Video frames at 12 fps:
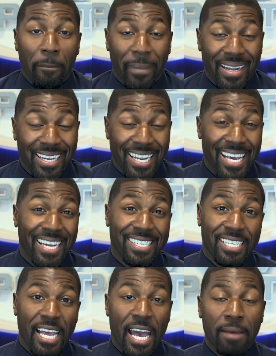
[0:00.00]
My
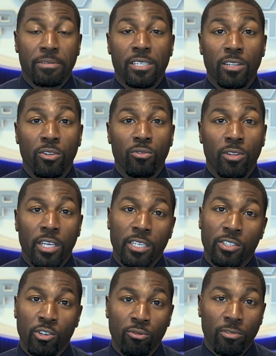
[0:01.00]
next absolutely
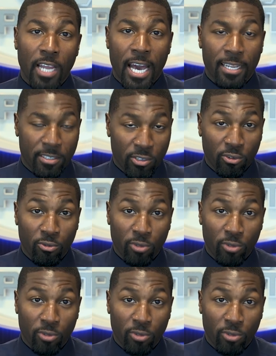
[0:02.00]
do not do